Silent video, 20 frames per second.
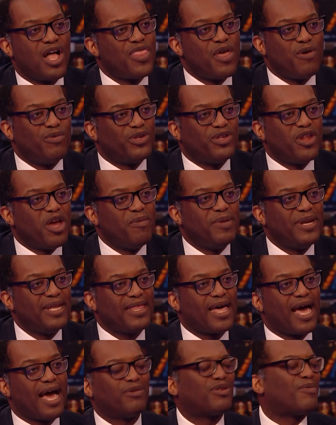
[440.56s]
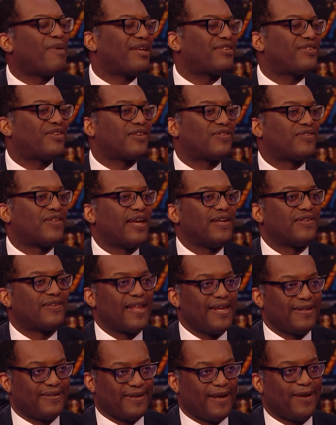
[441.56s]
there was nobody there. It was about 6 days
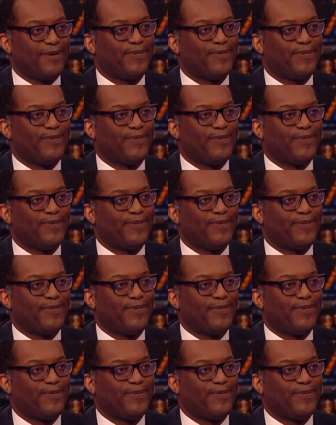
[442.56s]
later.